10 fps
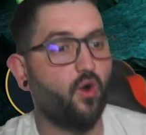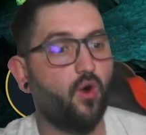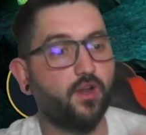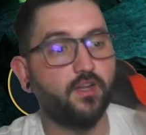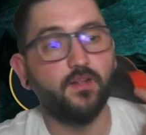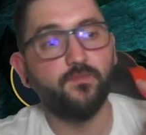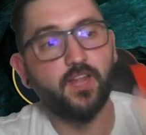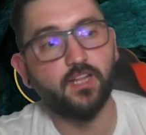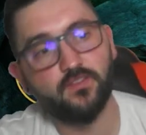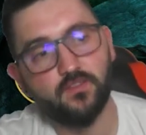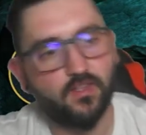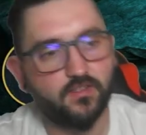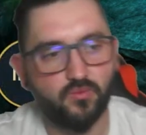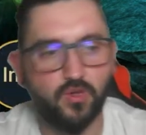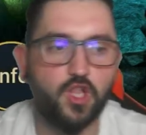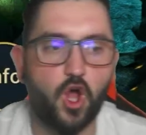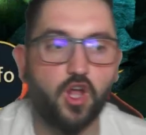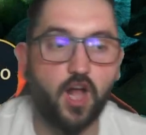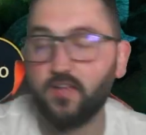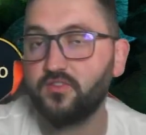or that it will
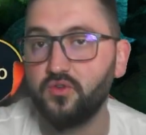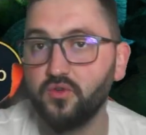not cost